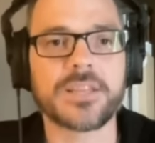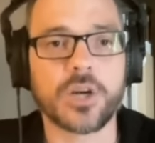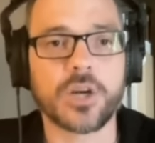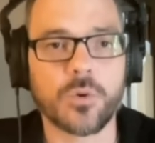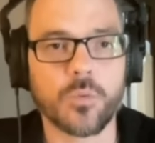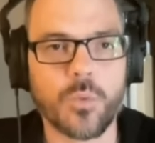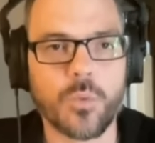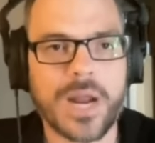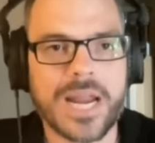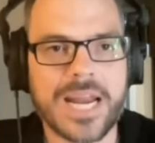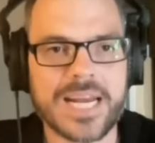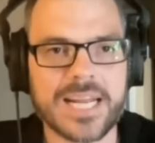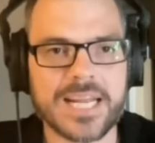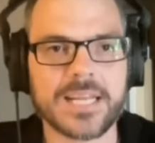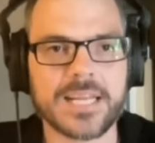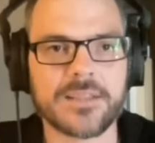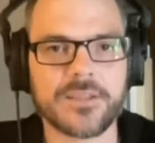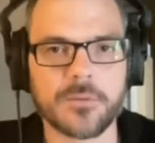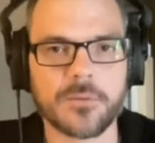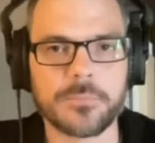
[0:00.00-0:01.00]
They're waiting
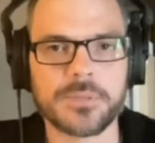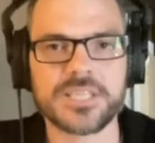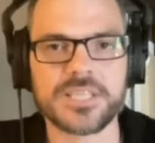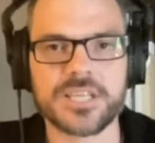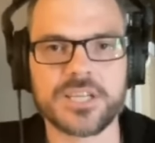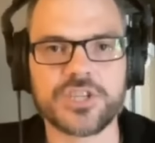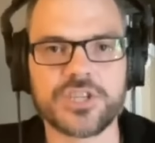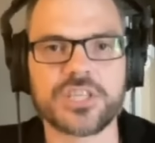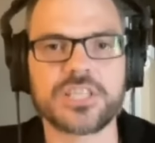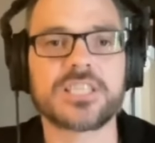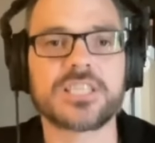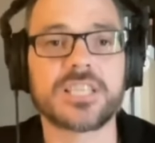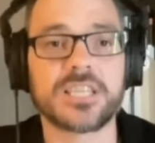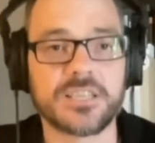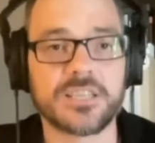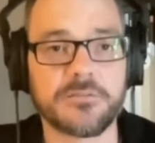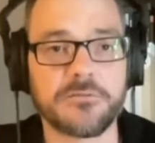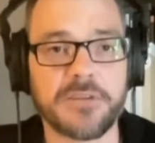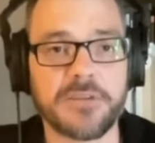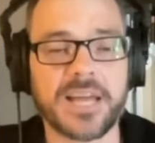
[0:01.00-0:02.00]
in their positions to
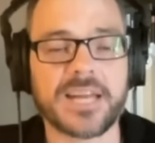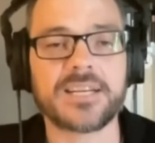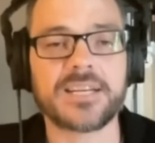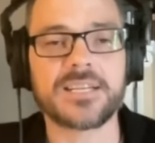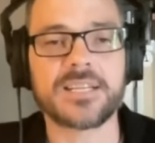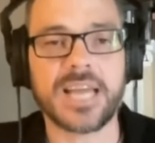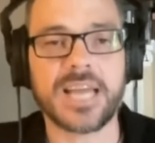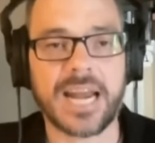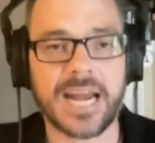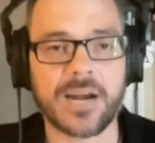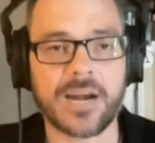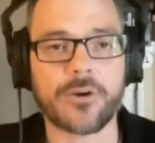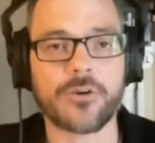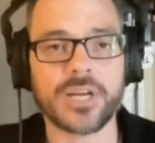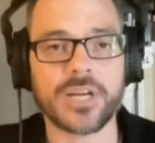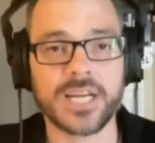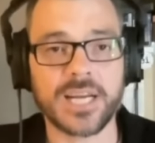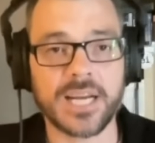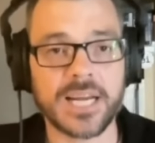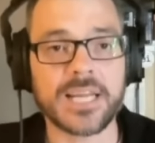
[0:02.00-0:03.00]
defend the
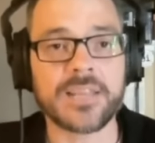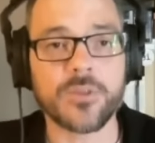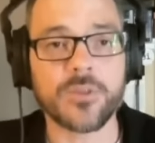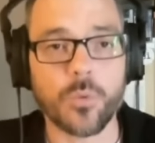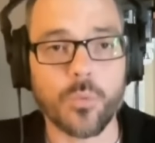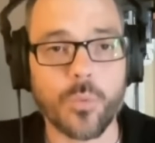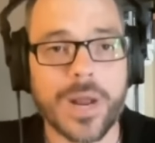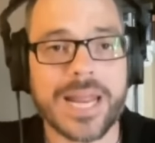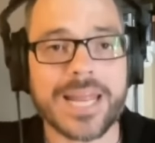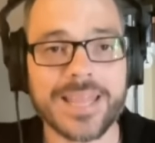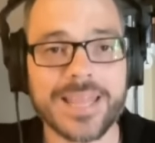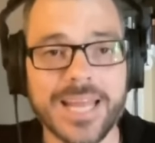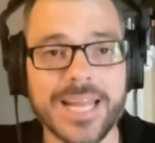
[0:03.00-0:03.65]
area in the way they